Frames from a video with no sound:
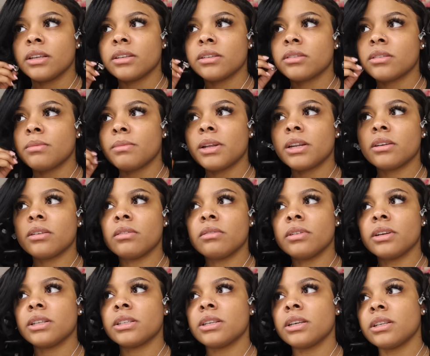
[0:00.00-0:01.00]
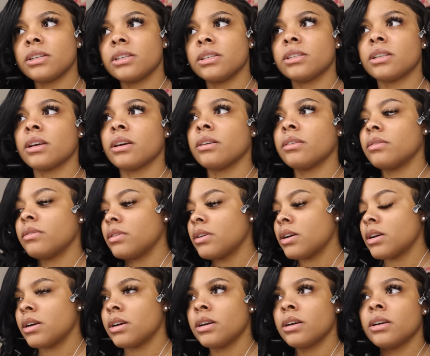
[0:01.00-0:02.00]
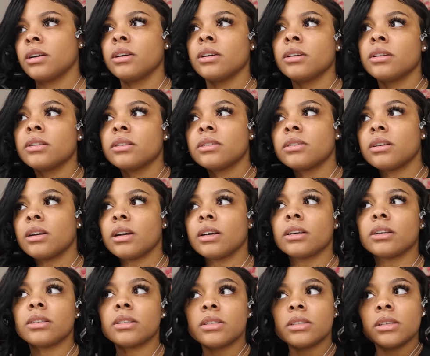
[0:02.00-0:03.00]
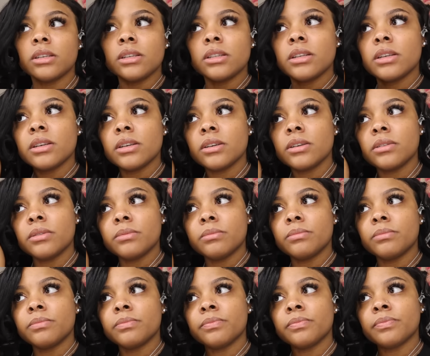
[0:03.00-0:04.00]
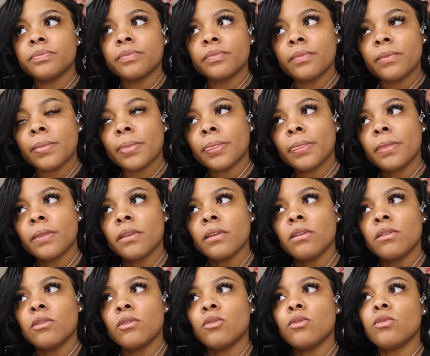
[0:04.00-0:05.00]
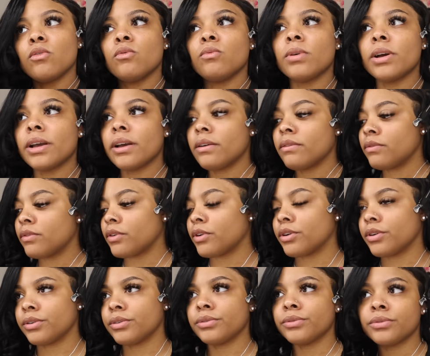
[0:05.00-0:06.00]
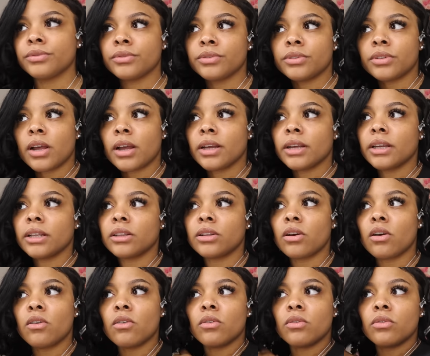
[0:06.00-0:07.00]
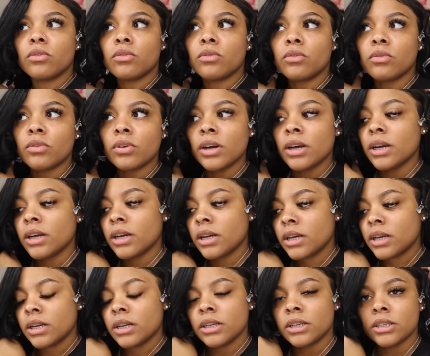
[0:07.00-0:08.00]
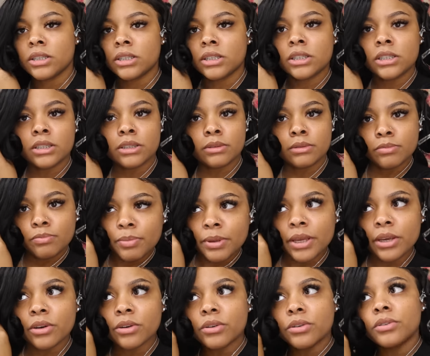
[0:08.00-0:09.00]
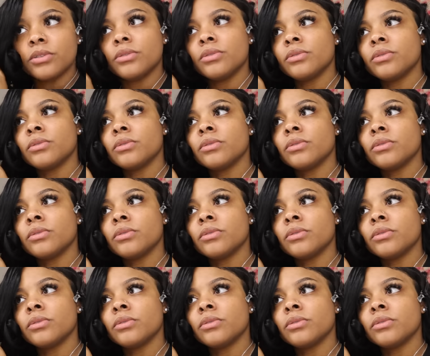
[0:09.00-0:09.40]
So I'm about to go ahead and take these out so I can see them. Or whatever, so I can get the whole spiel.